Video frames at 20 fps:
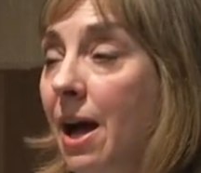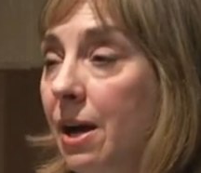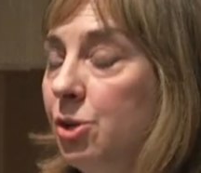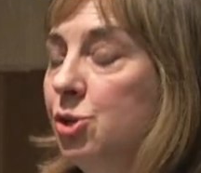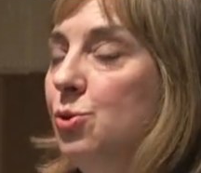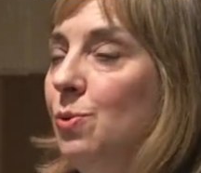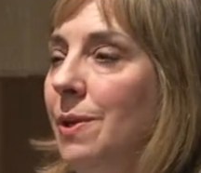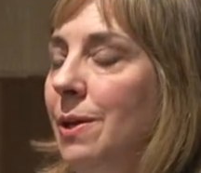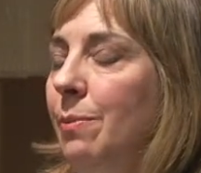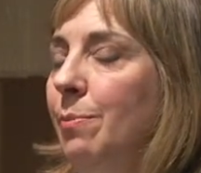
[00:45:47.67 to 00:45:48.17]

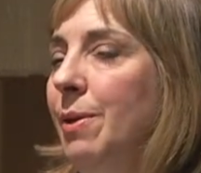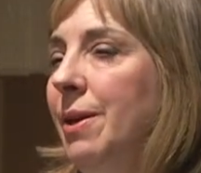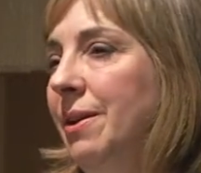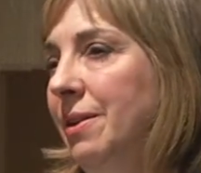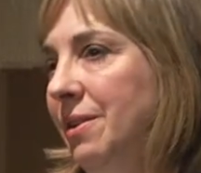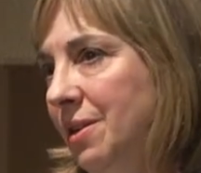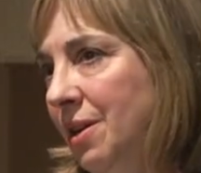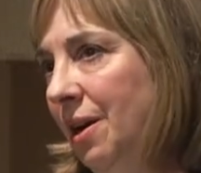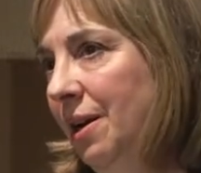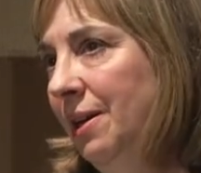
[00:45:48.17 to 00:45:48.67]
actually
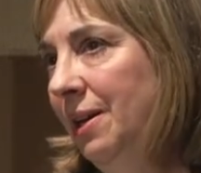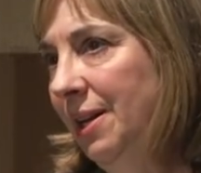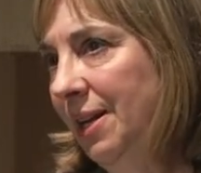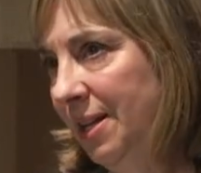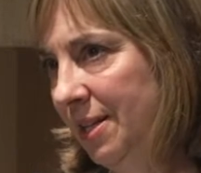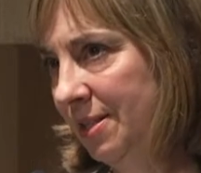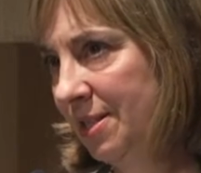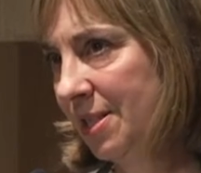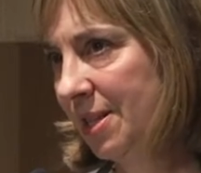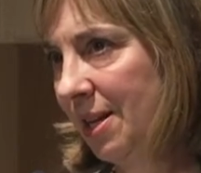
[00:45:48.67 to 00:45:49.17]
being done
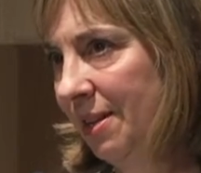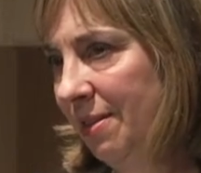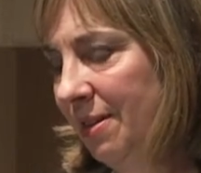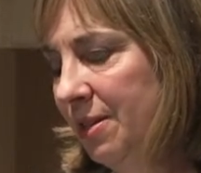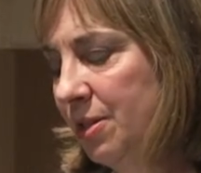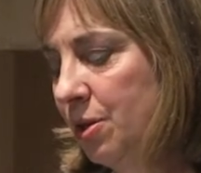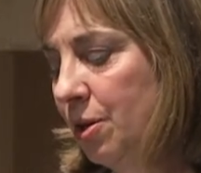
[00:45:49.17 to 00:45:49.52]
inside these